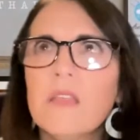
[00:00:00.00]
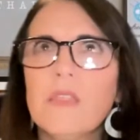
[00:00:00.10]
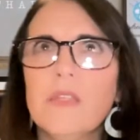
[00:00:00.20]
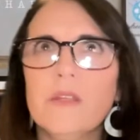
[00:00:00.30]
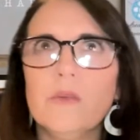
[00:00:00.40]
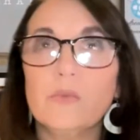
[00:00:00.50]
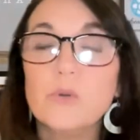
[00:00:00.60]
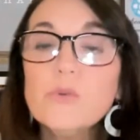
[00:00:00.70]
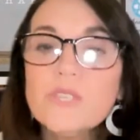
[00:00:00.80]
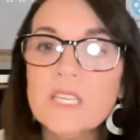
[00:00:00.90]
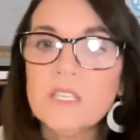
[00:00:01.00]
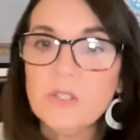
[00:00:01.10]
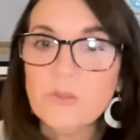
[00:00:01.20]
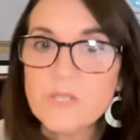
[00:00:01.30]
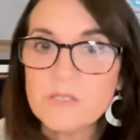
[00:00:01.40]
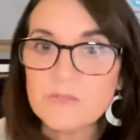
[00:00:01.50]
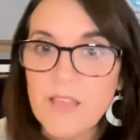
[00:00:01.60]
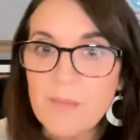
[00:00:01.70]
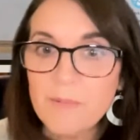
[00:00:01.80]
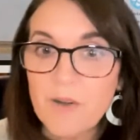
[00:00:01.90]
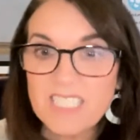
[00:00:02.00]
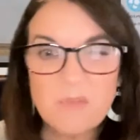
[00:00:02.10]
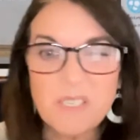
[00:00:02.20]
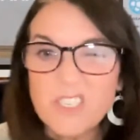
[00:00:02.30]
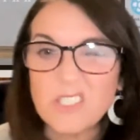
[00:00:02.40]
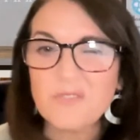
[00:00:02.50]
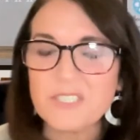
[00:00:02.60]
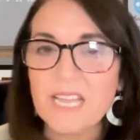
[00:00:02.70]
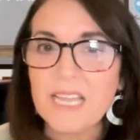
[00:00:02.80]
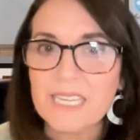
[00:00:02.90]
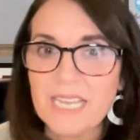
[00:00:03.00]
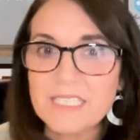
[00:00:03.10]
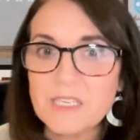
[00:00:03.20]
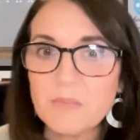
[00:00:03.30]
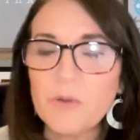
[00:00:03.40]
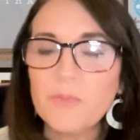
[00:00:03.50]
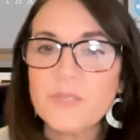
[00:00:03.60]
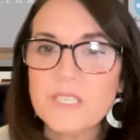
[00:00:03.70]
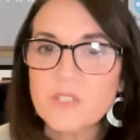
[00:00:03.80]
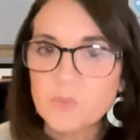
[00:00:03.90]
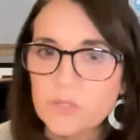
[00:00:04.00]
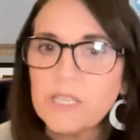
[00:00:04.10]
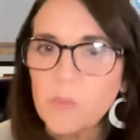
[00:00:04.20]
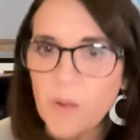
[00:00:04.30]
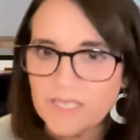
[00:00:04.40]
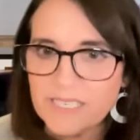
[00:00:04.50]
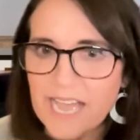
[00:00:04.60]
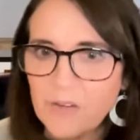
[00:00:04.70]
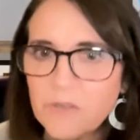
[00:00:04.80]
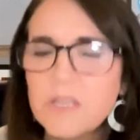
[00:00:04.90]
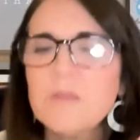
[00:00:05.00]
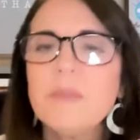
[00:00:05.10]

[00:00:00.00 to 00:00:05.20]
the routine use of laparoscopy just for diagnostic purposes really went down